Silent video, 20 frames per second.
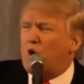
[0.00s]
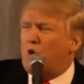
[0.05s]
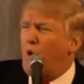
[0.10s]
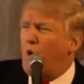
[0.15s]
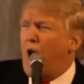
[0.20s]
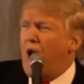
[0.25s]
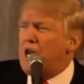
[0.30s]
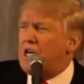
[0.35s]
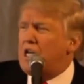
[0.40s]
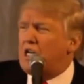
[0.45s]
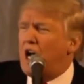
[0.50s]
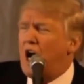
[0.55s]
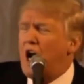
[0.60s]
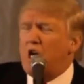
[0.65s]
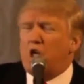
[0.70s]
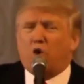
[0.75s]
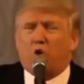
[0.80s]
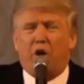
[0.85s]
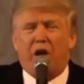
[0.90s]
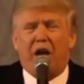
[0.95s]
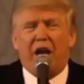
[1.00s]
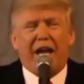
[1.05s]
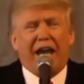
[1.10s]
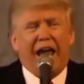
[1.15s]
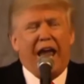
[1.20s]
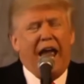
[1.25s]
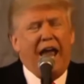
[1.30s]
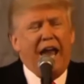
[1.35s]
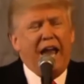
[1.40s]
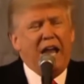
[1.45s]
great country
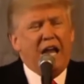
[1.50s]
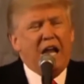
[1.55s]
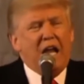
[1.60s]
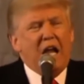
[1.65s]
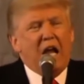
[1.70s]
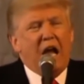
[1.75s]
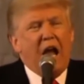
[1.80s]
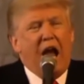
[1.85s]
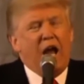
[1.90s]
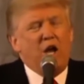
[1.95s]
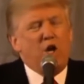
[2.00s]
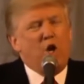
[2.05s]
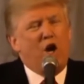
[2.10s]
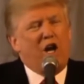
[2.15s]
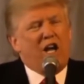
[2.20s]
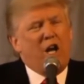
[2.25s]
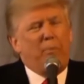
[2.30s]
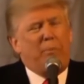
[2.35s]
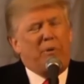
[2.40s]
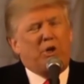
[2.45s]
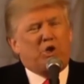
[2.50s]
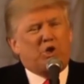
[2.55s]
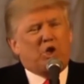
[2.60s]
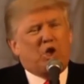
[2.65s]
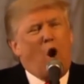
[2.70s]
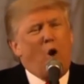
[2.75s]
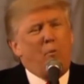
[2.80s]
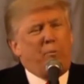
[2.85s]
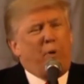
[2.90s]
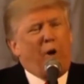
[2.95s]
again. And you're going to be
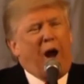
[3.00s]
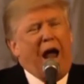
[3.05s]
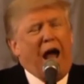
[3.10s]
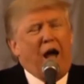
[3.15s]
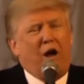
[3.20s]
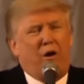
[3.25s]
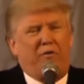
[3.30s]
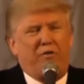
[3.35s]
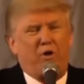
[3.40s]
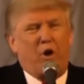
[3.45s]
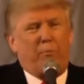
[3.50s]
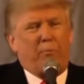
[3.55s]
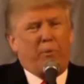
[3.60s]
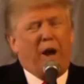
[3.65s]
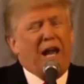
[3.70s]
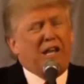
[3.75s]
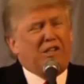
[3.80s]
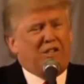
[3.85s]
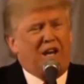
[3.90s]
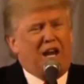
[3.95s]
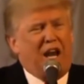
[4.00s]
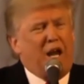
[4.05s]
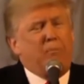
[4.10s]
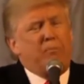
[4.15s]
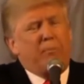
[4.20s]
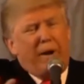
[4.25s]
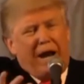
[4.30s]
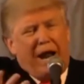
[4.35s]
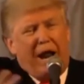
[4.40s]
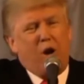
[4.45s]
so proud of your
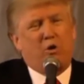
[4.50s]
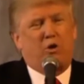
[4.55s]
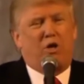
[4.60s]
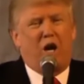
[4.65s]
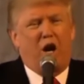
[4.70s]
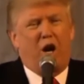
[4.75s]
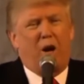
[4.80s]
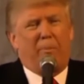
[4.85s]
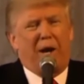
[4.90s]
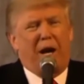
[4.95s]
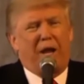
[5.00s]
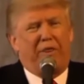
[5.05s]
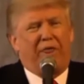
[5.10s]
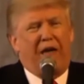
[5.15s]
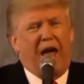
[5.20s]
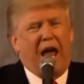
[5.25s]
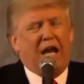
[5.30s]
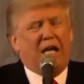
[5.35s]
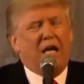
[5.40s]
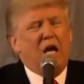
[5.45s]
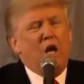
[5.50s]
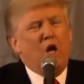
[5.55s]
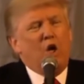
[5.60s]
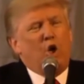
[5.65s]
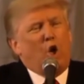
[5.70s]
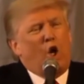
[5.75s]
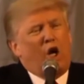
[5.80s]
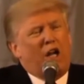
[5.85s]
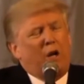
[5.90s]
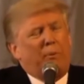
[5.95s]
president, but I don't care about that.
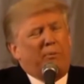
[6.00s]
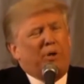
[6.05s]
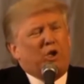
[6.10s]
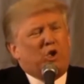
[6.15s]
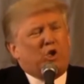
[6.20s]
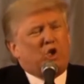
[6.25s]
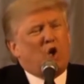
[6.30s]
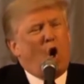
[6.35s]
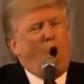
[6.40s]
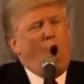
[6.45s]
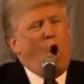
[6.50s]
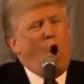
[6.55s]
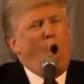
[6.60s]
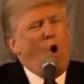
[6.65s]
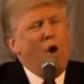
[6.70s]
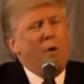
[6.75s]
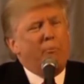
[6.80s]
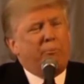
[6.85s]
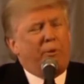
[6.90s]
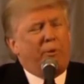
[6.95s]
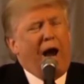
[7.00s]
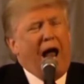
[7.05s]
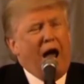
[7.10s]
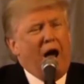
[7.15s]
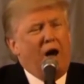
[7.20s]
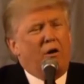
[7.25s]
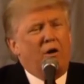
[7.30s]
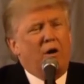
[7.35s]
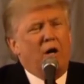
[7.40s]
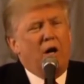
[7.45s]
You're going to be so
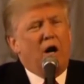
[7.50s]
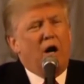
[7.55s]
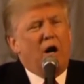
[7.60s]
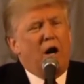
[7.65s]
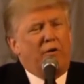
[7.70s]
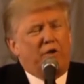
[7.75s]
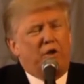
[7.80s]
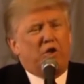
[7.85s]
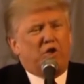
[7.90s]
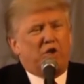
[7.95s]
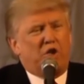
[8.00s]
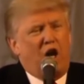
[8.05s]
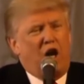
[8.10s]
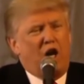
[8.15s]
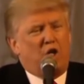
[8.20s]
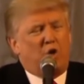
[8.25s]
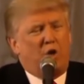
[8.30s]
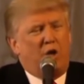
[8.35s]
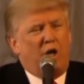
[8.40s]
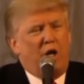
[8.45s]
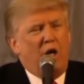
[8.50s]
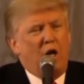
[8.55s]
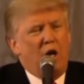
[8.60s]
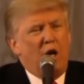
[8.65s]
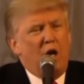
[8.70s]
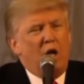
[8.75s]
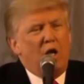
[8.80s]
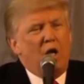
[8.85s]
proud of this country.